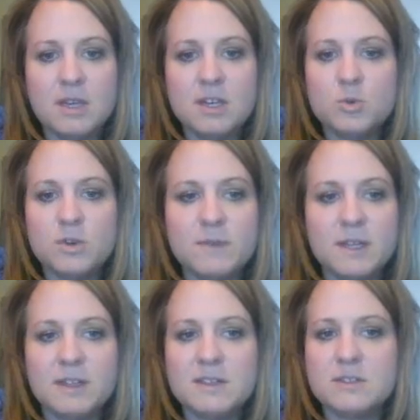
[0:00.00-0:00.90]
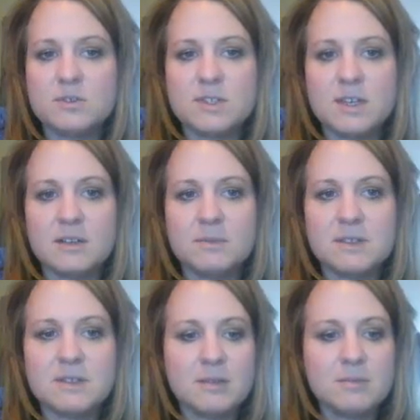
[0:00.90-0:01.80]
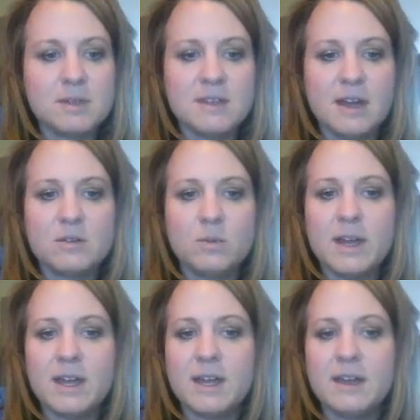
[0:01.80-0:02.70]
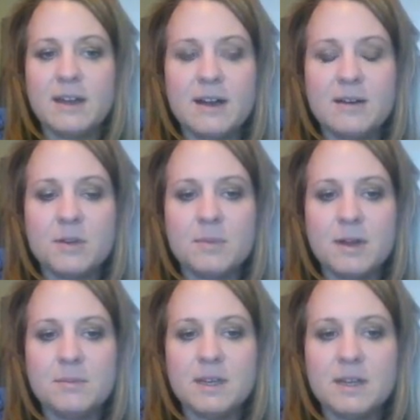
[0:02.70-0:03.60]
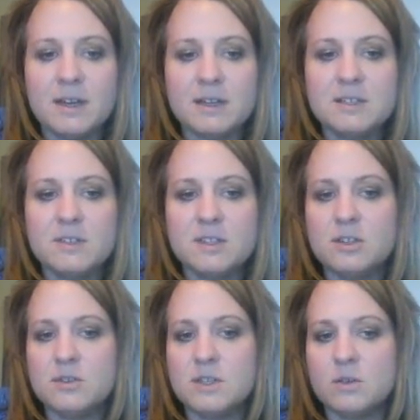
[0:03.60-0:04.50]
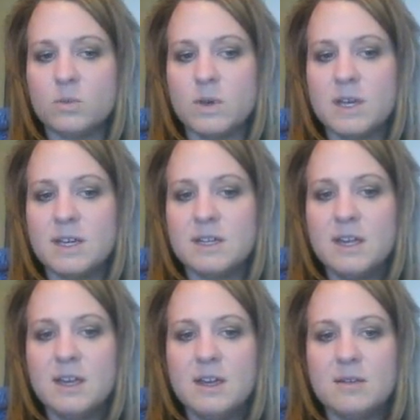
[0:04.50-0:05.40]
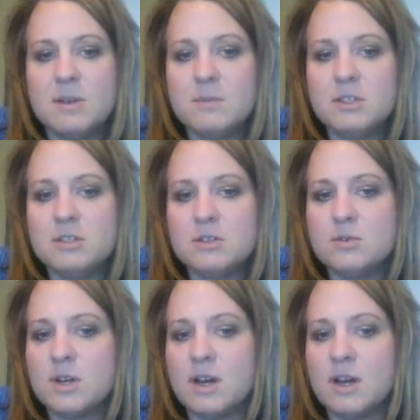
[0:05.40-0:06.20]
each one of my lessons are set up the same exact way. There might be an activity that you need to read, maybe do